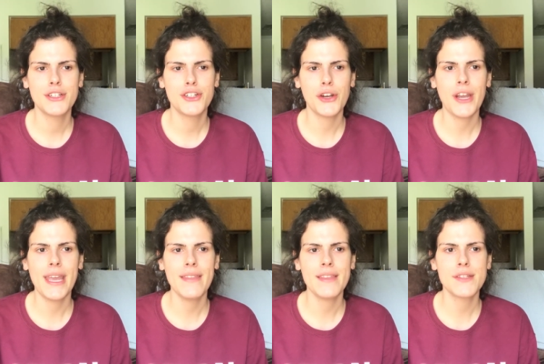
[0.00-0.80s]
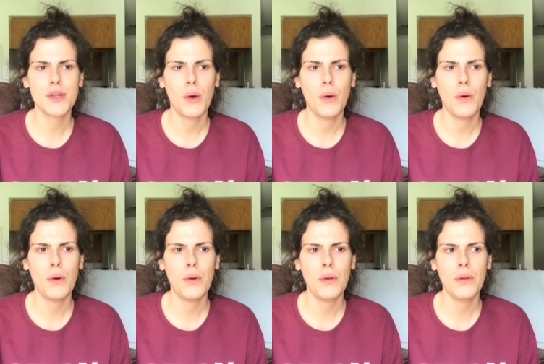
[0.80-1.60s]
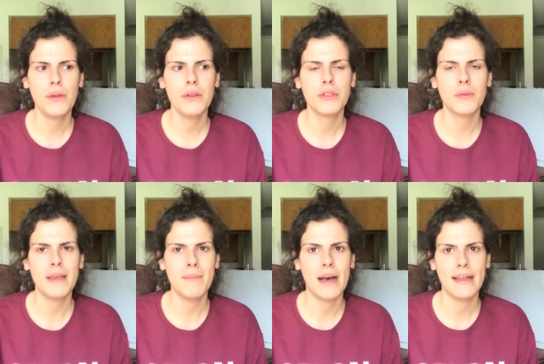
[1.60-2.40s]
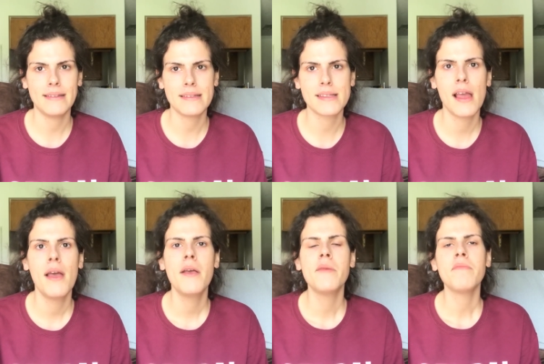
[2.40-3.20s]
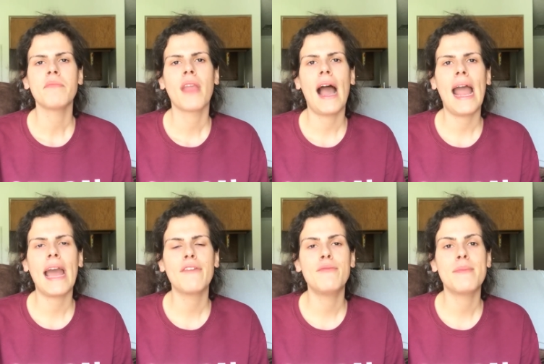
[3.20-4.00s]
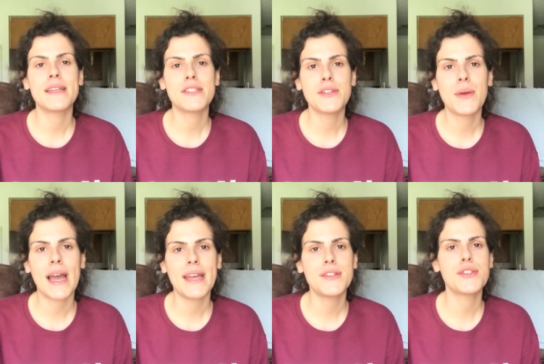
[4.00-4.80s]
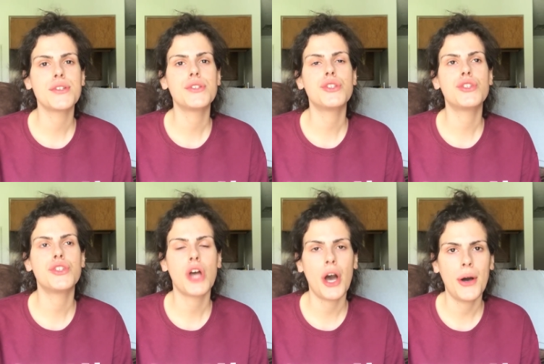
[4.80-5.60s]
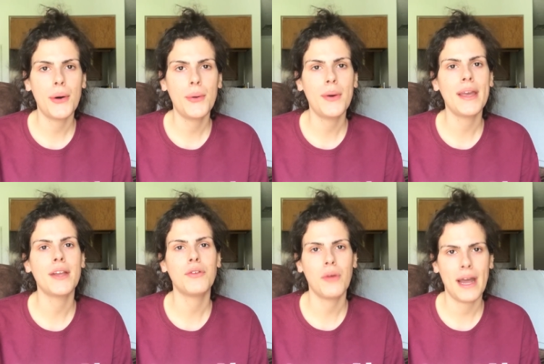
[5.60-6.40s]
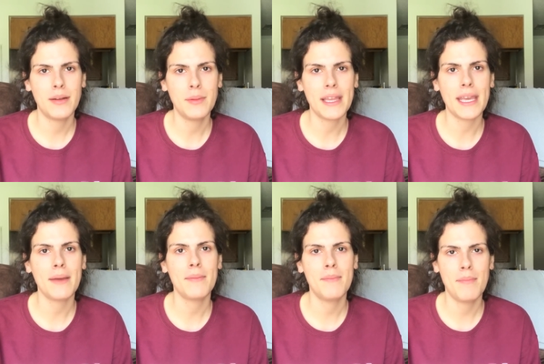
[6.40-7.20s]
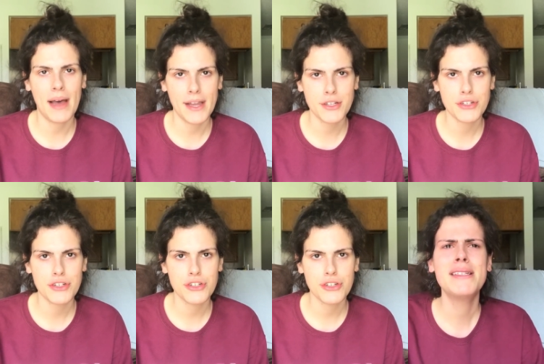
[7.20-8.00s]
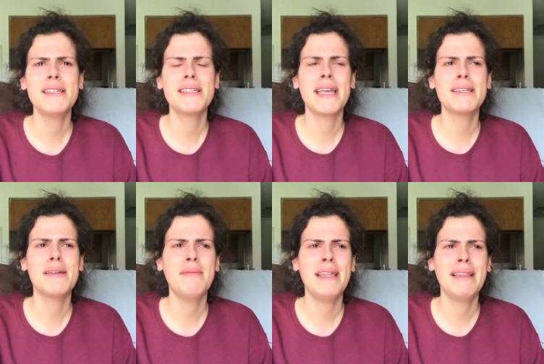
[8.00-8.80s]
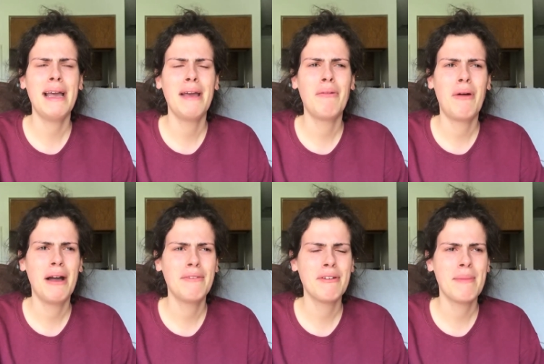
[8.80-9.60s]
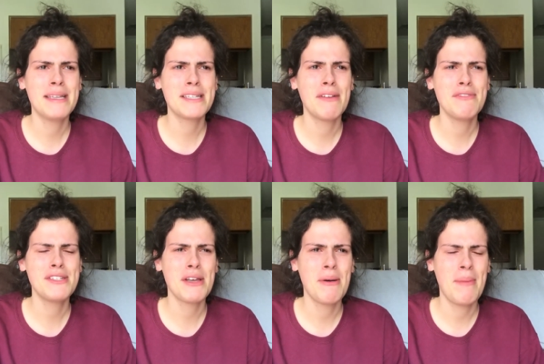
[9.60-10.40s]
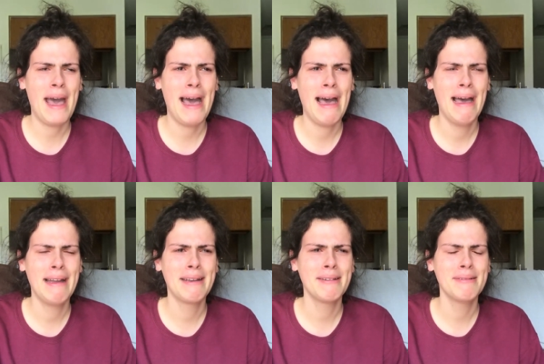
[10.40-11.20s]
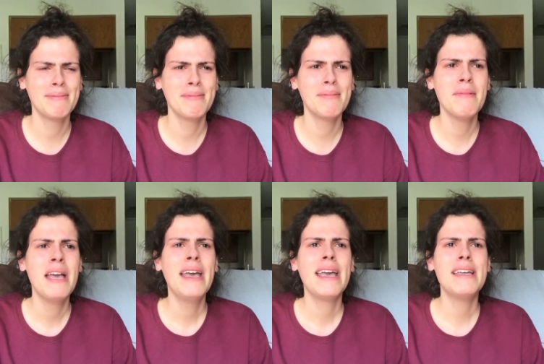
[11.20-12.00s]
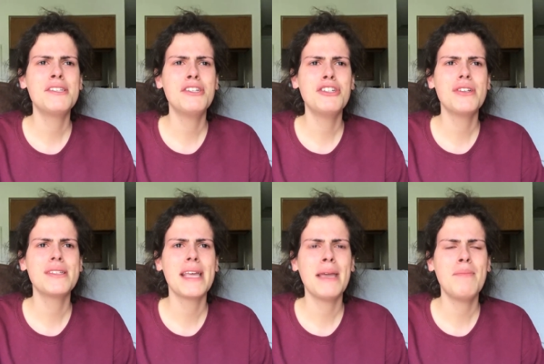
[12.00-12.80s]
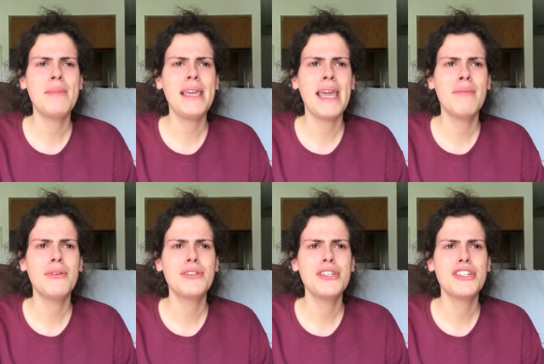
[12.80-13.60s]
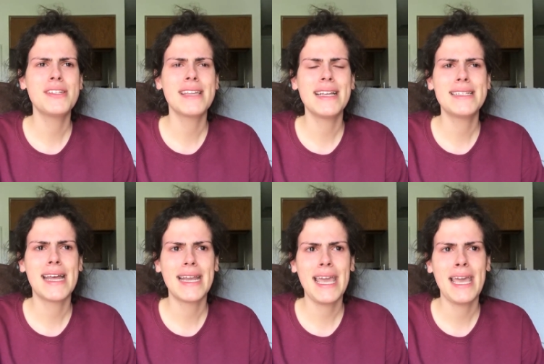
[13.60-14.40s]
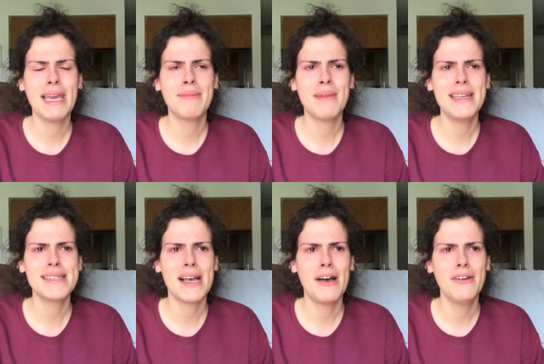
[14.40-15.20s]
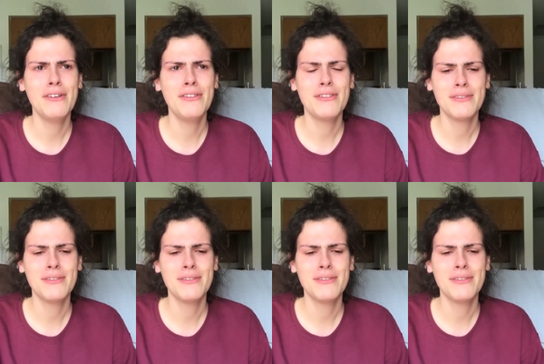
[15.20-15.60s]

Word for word: during these whole three months, I have missed you guys so incredibly much. This is like something that I want for myself so bad, is to just like be able to just like dedicate myself